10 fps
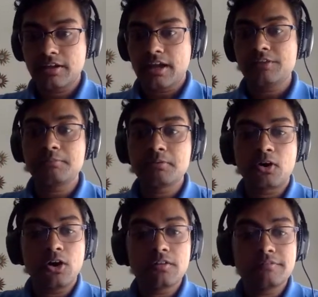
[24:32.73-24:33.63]
And then we put
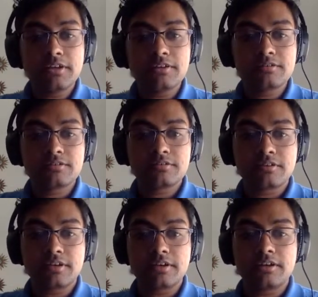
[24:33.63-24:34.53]
all of this
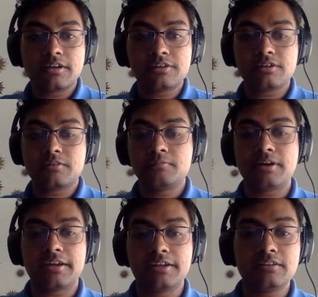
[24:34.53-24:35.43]
in another
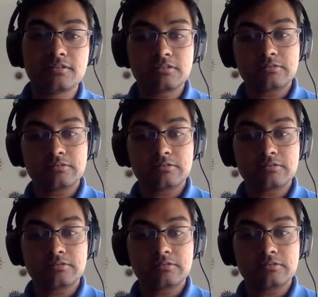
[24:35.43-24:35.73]
bracket.